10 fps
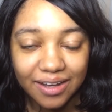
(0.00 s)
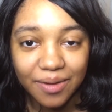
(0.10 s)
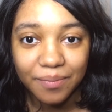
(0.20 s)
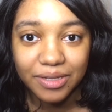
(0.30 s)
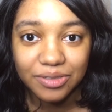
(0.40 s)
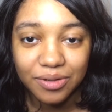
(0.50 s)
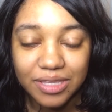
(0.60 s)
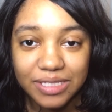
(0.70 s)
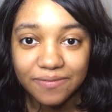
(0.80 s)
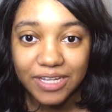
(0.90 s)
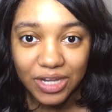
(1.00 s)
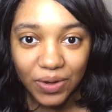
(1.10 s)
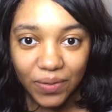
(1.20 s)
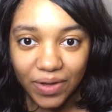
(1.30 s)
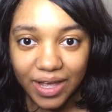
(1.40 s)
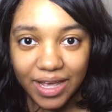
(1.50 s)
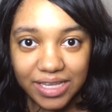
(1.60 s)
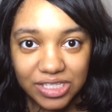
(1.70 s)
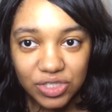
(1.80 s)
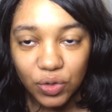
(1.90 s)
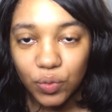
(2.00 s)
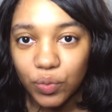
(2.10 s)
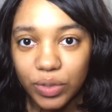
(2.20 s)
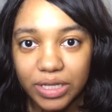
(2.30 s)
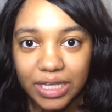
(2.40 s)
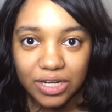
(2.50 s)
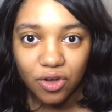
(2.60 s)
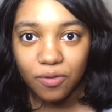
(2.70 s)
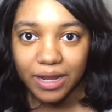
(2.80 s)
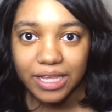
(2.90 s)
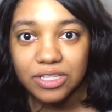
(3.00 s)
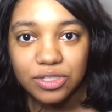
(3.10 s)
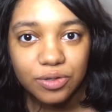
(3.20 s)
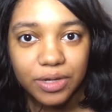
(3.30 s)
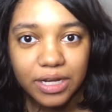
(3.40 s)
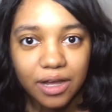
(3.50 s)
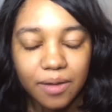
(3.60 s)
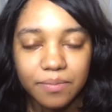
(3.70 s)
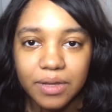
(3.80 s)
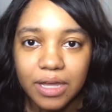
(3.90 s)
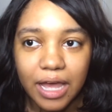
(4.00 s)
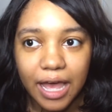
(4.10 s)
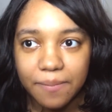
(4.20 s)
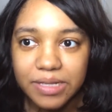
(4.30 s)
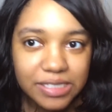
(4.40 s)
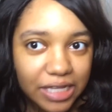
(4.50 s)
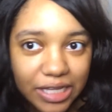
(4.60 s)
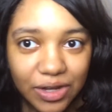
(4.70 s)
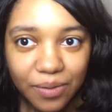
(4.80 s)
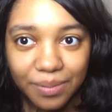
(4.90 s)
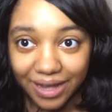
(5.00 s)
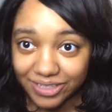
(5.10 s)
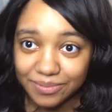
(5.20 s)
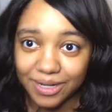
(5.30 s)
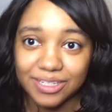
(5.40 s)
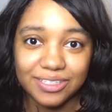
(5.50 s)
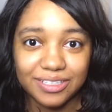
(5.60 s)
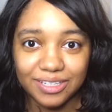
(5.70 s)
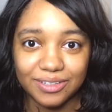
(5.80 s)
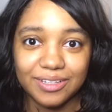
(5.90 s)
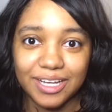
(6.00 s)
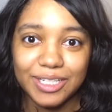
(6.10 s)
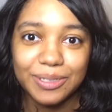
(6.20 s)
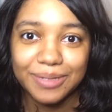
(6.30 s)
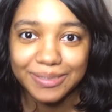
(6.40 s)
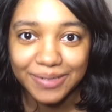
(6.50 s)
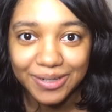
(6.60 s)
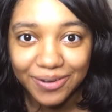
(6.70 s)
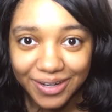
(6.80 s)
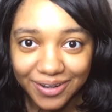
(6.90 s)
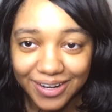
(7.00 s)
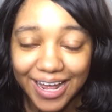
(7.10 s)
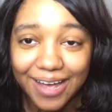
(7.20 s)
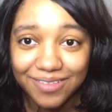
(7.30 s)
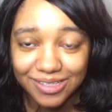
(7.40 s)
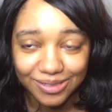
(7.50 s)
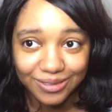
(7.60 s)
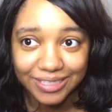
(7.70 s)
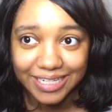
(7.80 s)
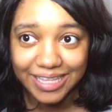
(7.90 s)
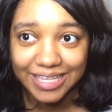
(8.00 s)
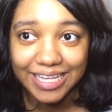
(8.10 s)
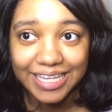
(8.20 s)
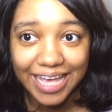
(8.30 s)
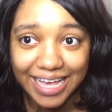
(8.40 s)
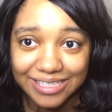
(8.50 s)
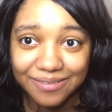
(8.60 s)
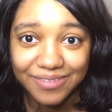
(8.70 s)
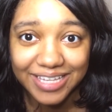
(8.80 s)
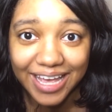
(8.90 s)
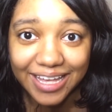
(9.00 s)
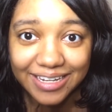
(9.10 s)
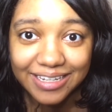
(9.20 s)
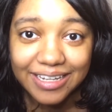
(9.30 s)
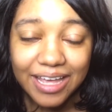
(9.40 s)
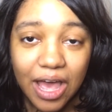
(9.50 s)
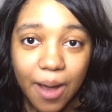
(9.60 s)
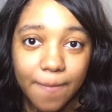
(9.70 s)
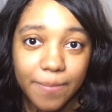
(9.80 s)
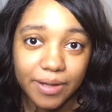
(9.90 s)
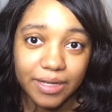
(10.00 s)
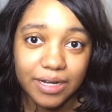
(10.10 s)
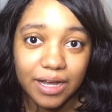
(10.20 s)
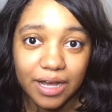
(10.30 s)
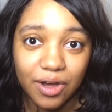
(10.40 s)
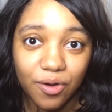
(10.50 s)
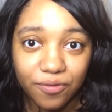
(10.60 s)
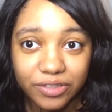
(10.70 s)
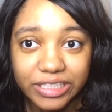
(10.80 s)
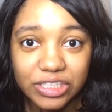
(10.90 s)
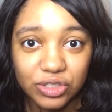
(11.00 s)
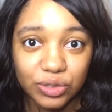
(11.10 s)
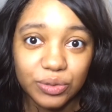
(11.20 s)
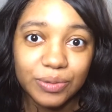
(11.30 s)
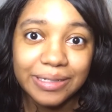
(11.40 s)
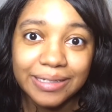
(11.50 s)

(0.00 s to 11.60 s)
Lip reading: enjoy this video, and so we can go right into it. I've been selling on Poshmark, just to tell you guys what's been going on. I haven't sold anything as of yet, but hopefully soon.